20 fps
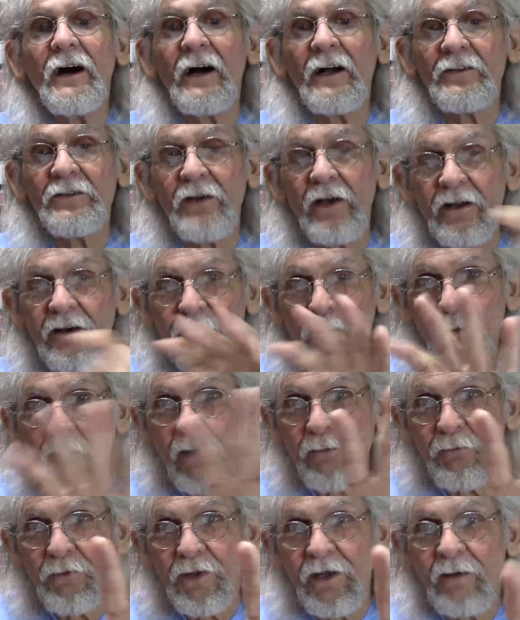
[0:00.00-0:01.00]
I try to
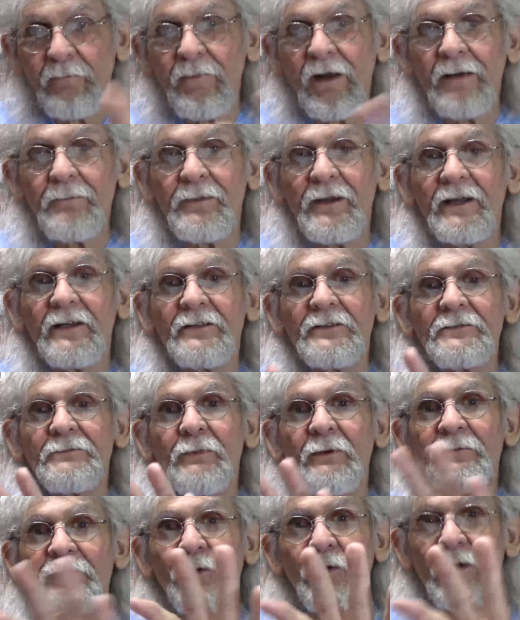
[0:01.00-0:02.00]
write with all my pens
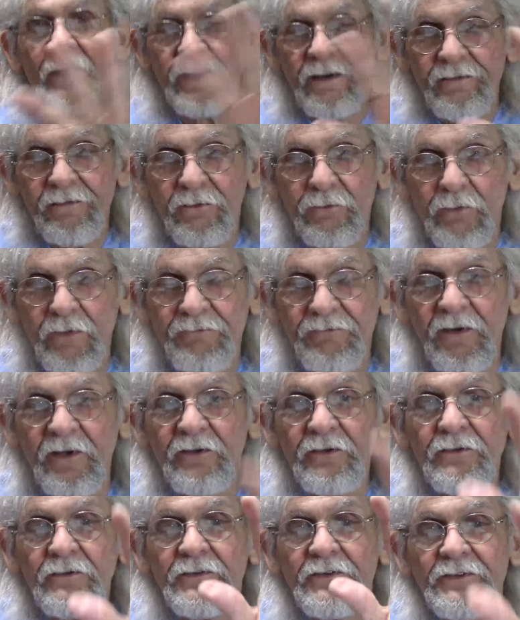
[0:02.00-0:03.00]
before I give a
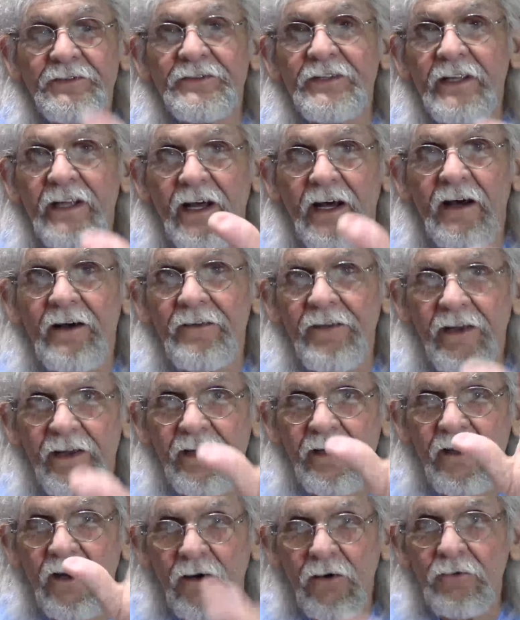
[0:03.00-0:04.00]
review to see how they
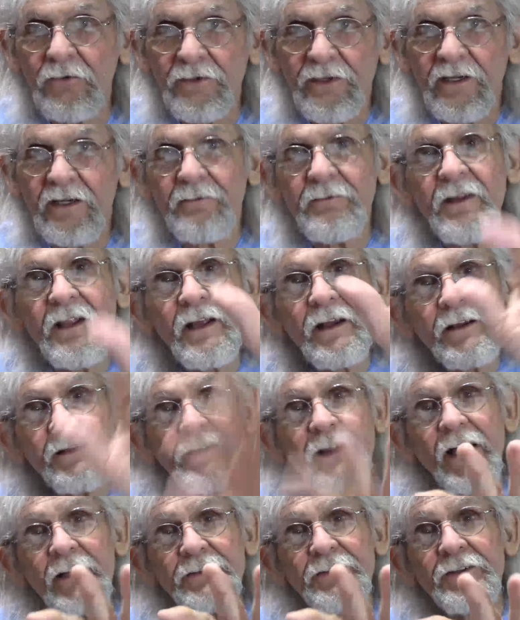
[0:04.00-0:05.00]
hold up.
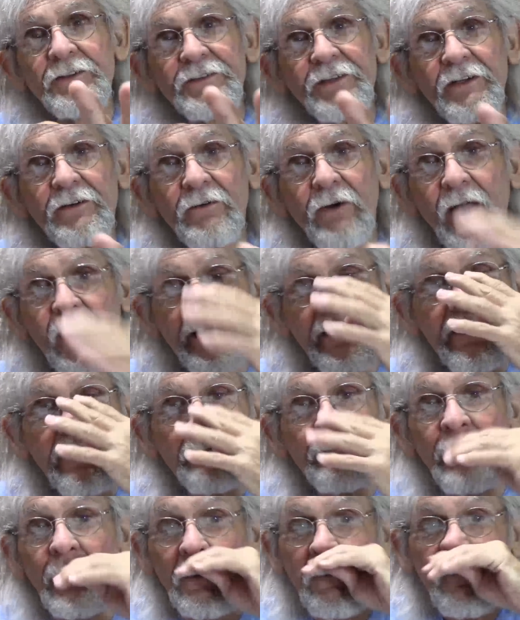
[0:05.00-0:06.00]
Not just in
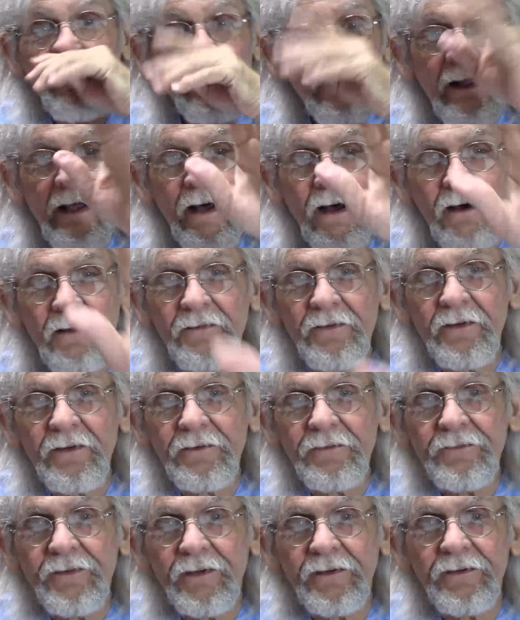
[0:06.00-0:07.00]
writing, but how the,
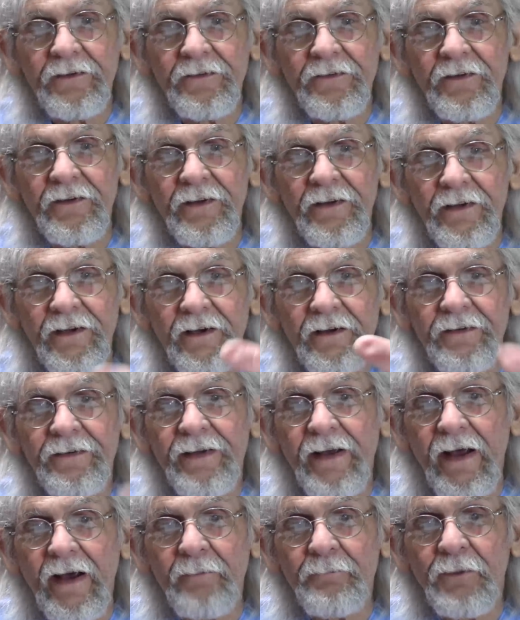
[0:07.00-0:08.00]
the, the uh,
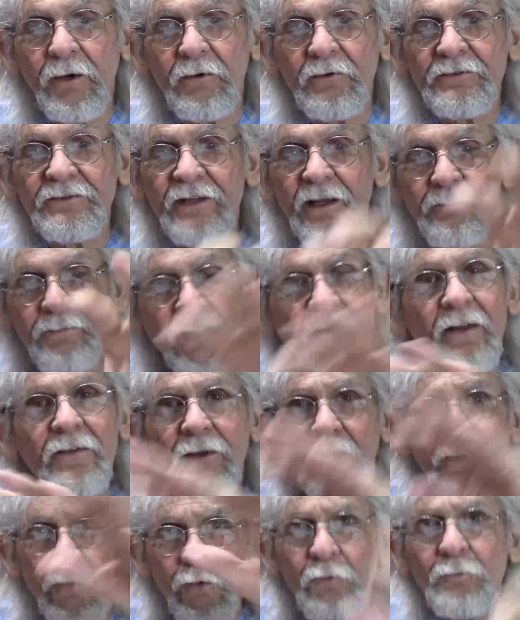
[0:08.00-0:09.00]
cap holds up, how
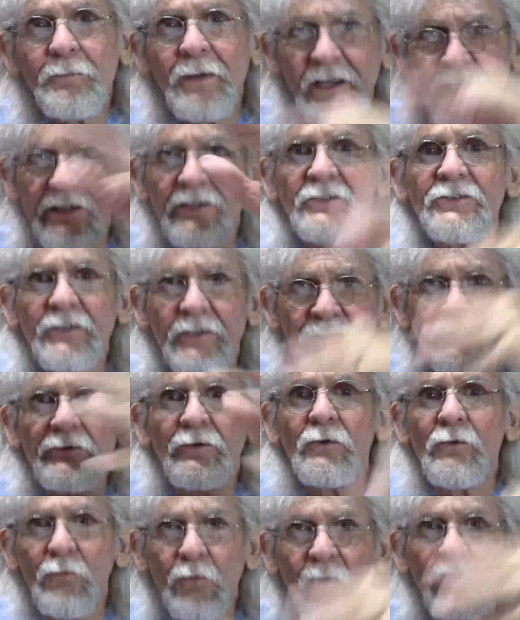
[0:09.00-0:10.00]
the whole pen in
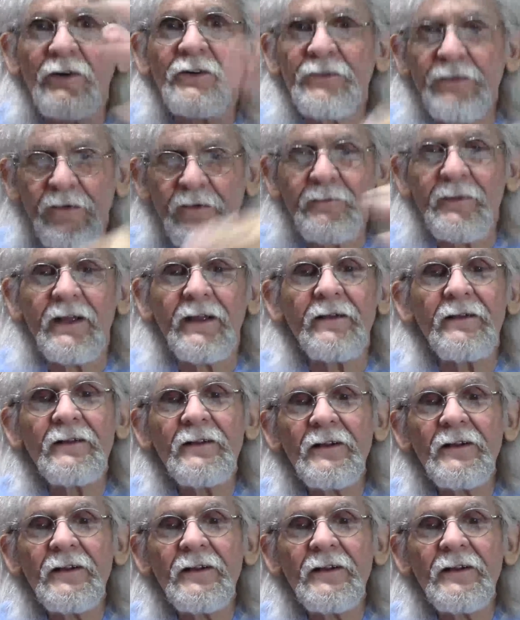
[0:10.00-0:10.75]
general works for me.